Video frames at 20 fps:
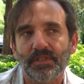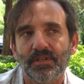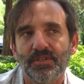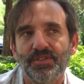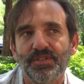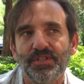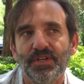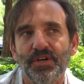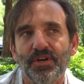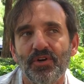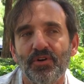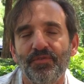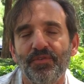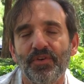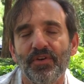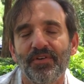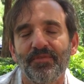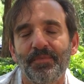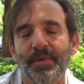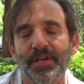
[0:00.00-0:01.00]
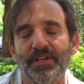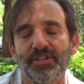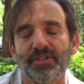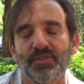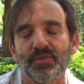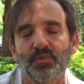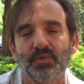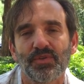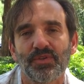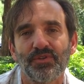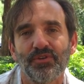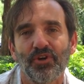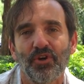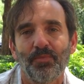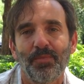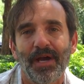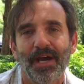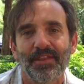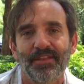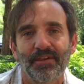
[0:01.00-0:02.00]
So if you have patients with
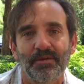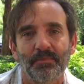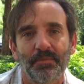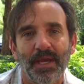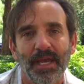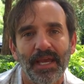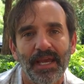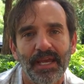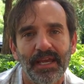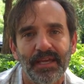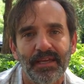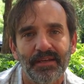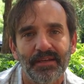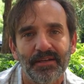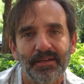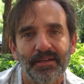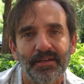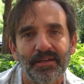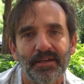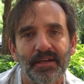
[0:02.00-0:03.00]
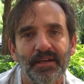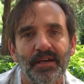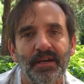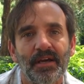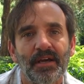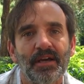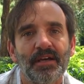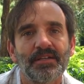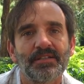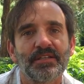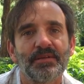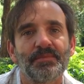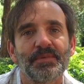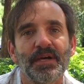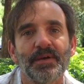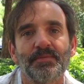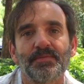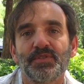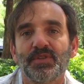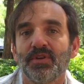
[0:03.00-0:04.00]
neuropathic pain,
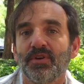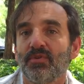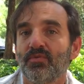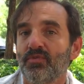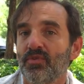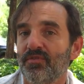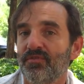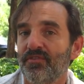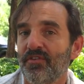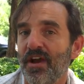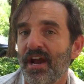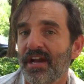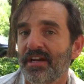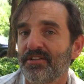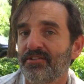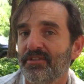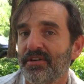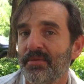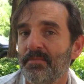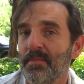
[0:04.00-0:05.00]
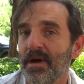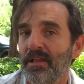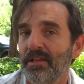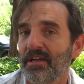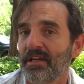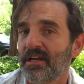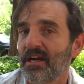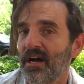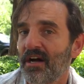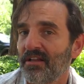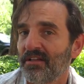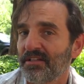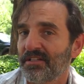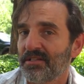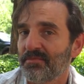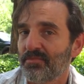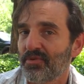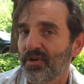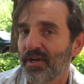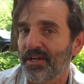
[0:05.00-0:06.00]
sometimes refractory melancholic
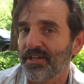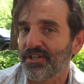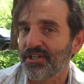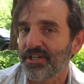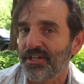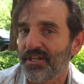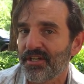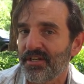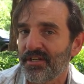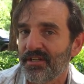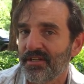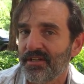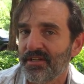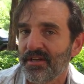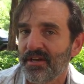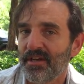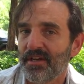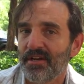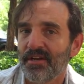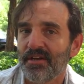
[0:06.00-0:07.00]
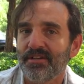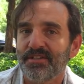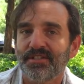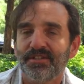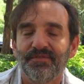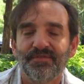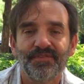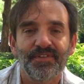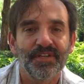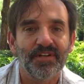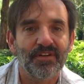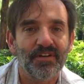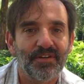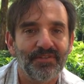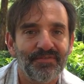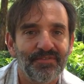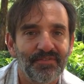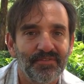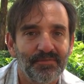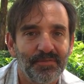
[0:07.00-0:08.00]
depression, severe
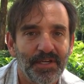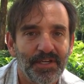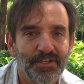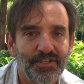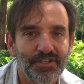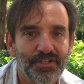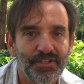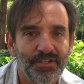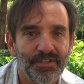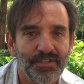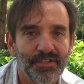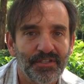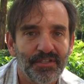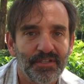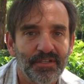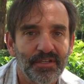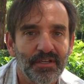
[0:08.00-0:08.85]
inflammation,